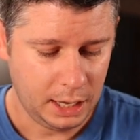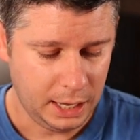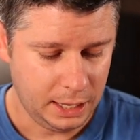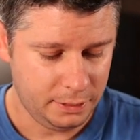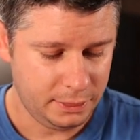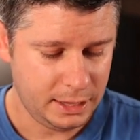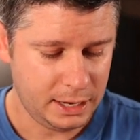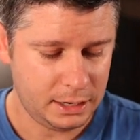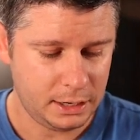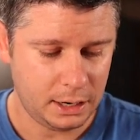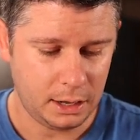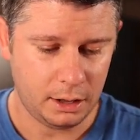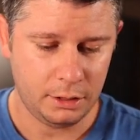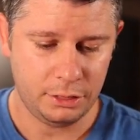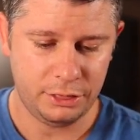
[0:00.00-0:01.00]
And then
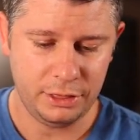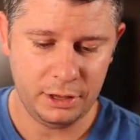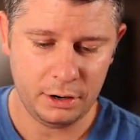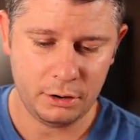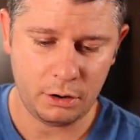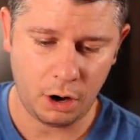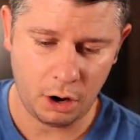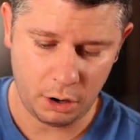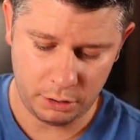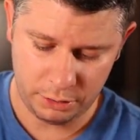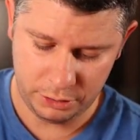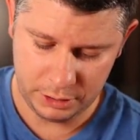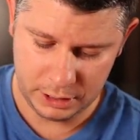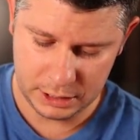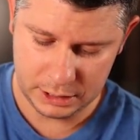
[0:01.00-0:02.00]
there are
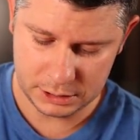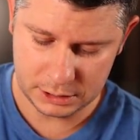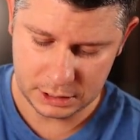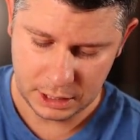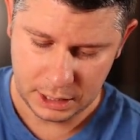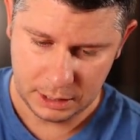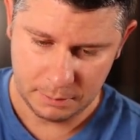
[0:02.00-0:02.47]
these